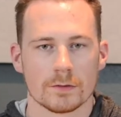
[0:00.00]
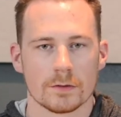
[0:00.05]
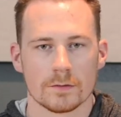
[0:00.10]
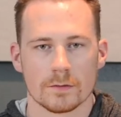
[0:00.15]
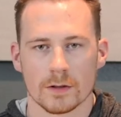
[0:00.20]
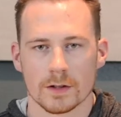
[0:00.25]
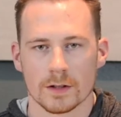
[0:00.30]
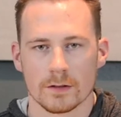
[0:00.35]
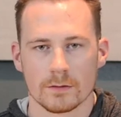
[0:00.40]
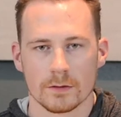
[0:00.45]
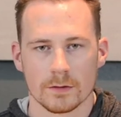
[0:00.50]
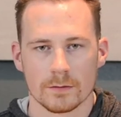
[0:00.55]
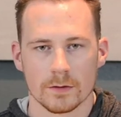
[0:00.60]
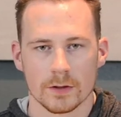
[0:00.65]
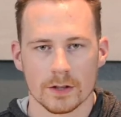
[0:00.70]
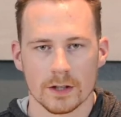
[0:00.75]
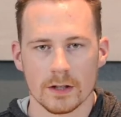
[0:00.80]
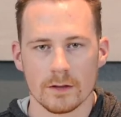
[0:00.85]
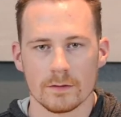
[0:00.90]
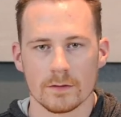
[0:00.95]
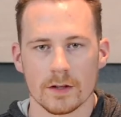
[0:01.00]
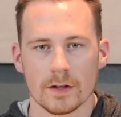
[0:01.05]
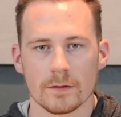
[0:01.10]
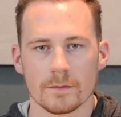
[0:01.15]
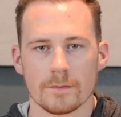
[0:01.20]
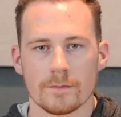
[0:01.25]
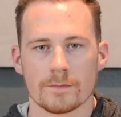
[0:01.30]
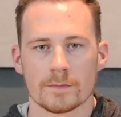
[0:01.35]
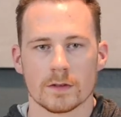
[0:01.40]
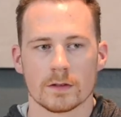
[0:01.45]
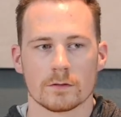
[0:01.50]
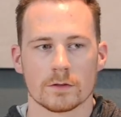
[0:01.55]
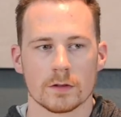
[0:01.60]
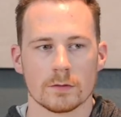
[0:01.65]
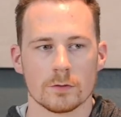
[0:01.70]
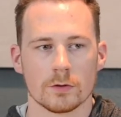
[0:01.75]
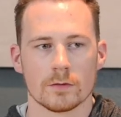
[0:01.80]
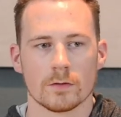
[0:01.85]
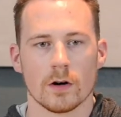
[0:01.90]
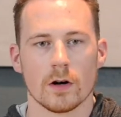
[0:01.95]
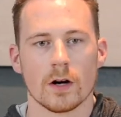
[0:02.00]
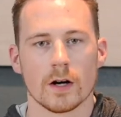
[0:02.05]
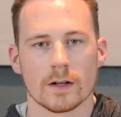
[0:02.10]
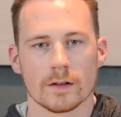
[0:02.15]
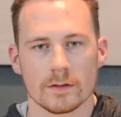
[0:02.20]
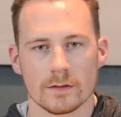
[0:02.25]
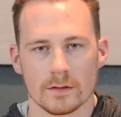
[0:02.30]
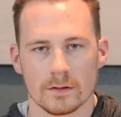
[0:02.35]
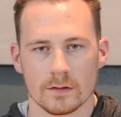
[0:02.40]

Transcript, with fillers: We, for, we forgive them. We move on.